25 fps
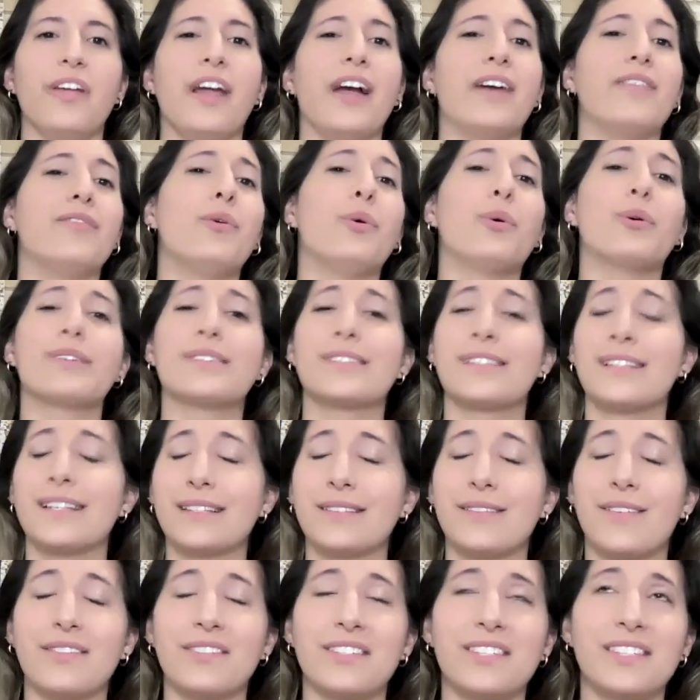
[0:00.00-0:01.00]
They have
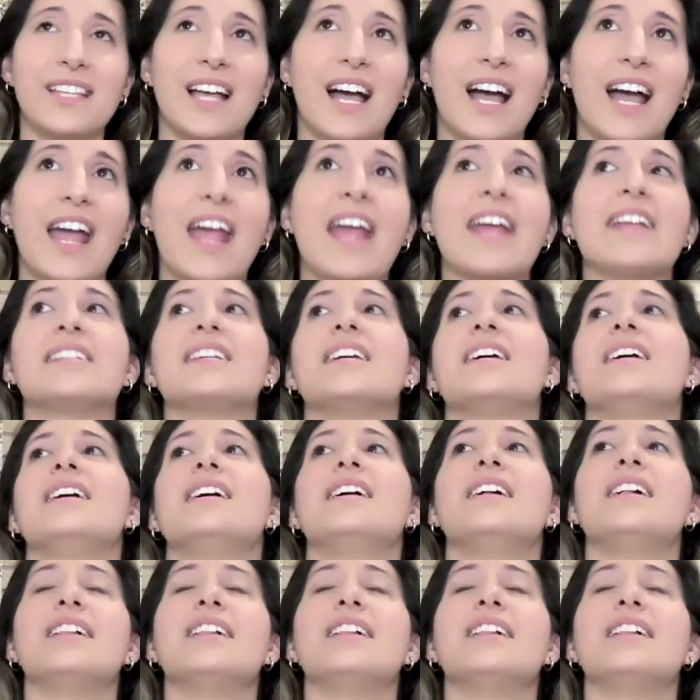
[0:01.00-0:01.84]
horses on site.